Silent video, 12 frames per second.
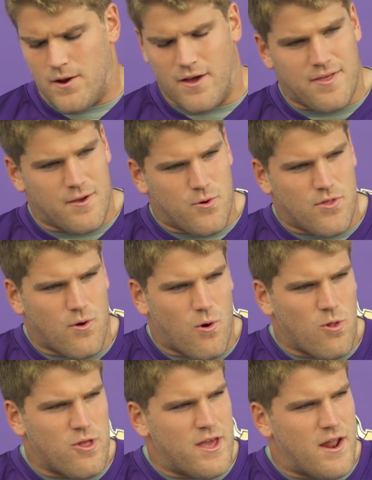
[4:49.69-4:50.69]
You know, I think with
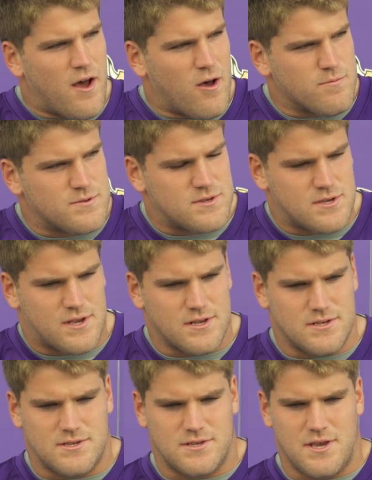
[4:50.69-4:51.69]
Ole it helps
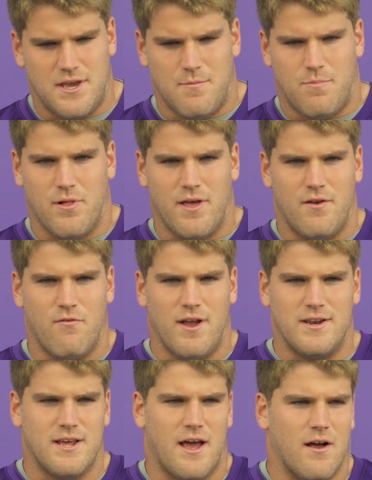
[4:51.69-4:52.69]
because he had played
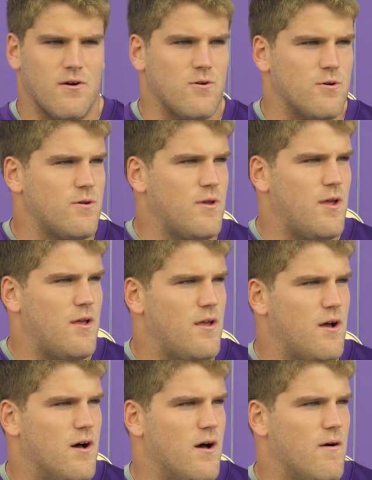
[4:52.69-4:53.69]
right tackle
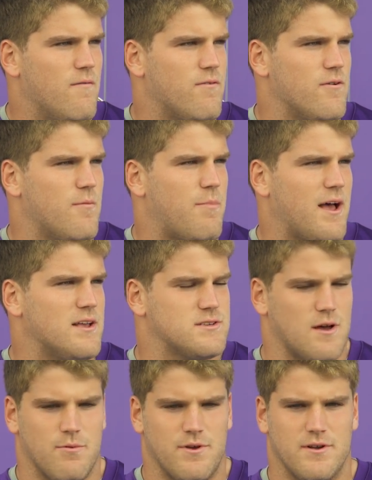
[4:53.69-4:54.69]
for the
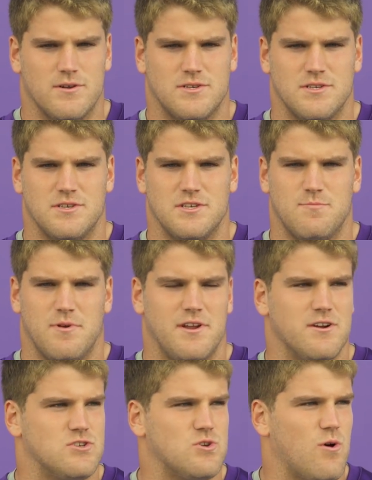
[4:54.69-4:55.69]
past couple years since he's been
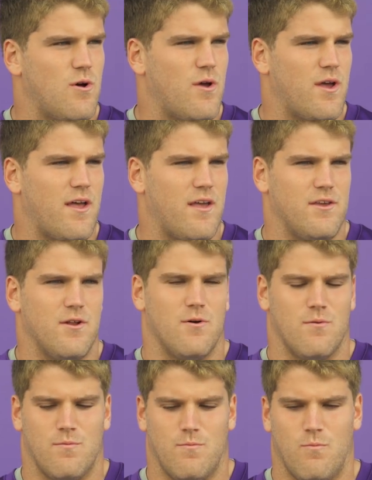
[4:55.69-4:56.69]
here. So, you
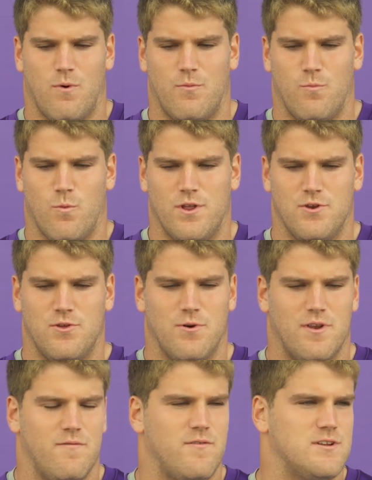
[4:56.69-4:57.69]
know, when you
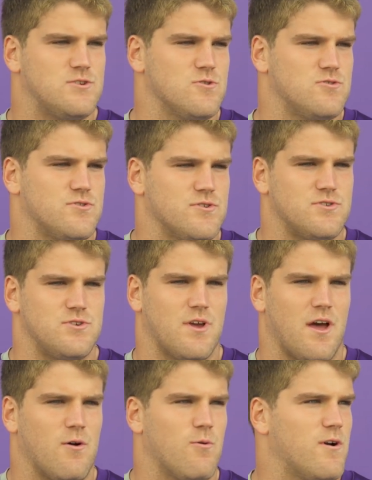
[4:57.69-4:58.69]
do individual drills, you
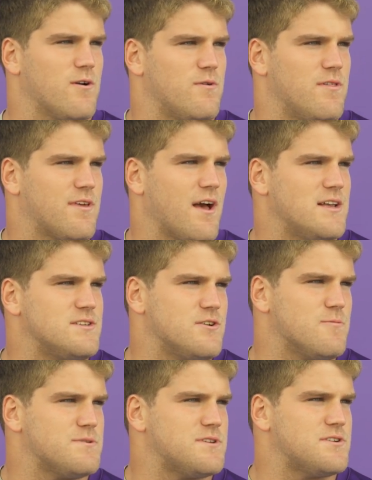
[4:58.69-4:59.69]
kind of work with guys
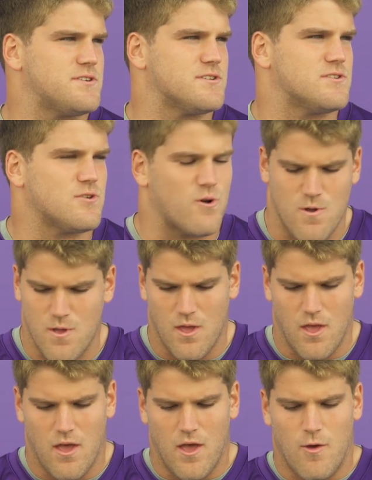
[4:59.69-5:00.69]
at your position. So
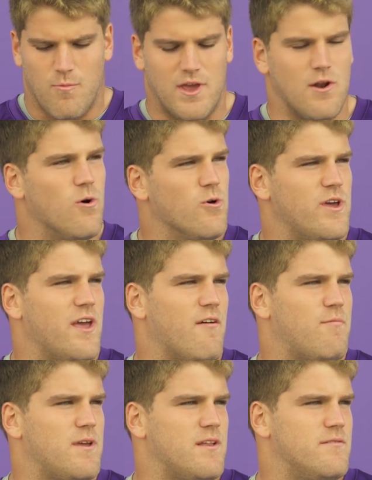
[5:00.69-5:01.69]
me and Ole
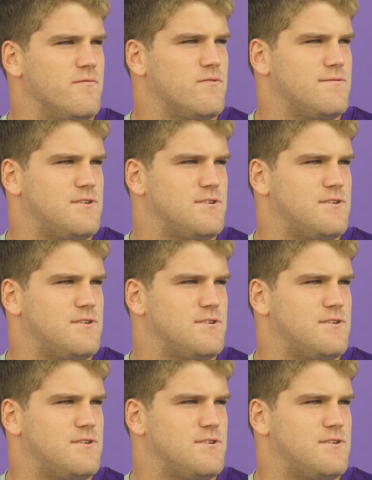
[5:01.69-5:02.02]
have been